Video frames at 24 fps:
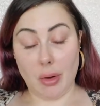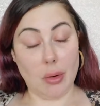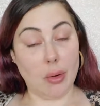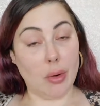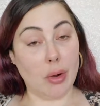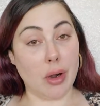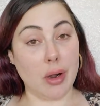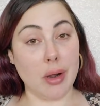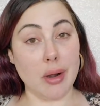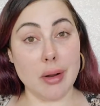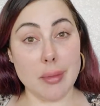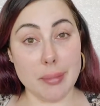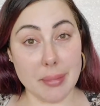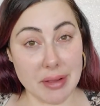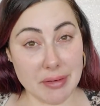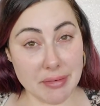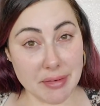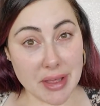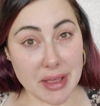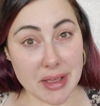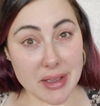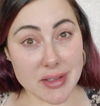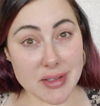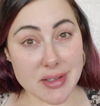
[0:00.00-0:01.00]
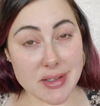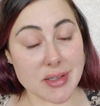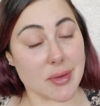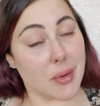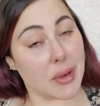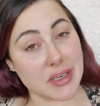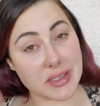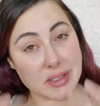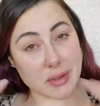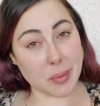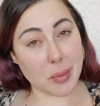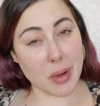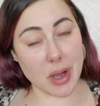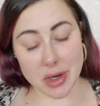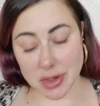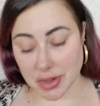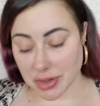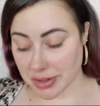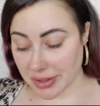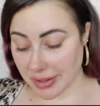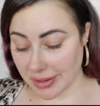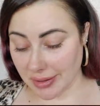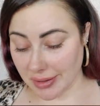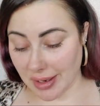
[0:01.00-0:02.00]
or my face, so I did
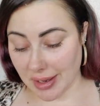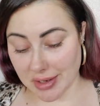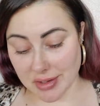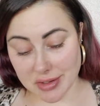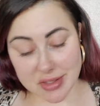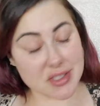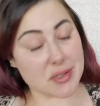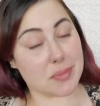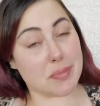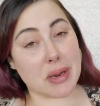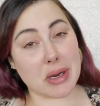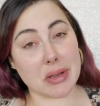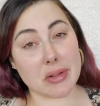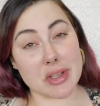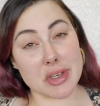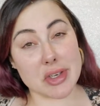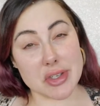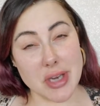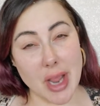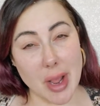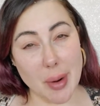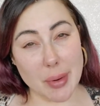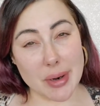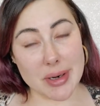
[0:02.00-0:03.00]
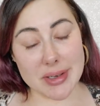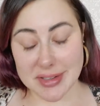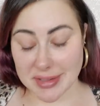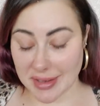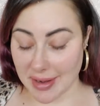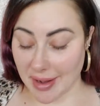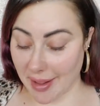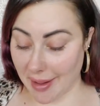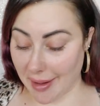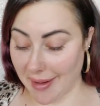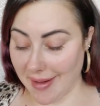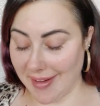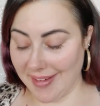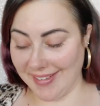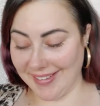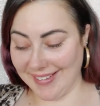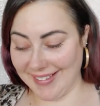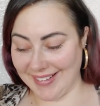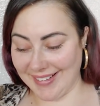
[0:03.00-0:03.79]
wash it. I just barely showered today.